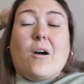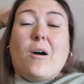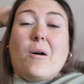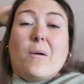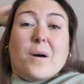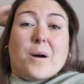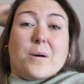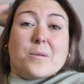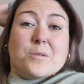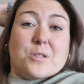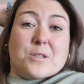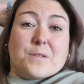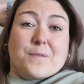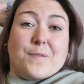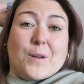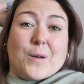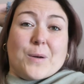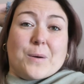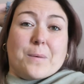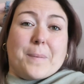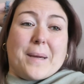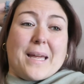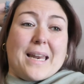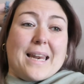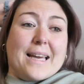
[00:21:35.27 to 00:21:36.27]
oh, I'll just
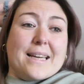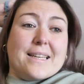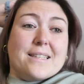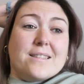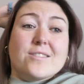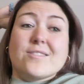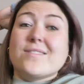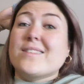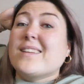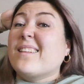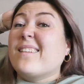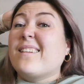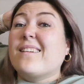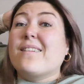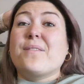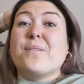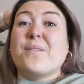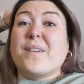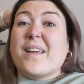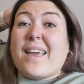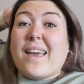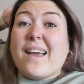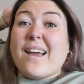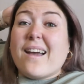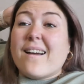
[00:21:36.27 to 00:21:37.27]
vlog a bit later and then I'll
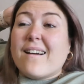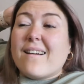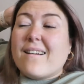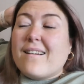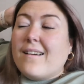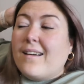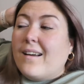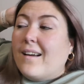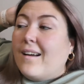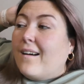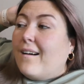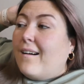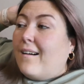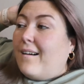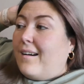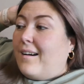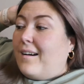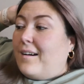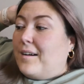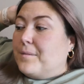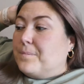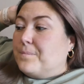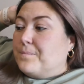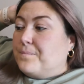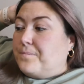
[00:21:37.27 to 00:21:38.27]
forget.
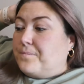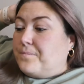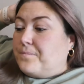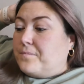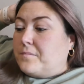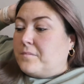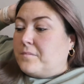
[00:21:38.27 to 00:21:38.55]
Um,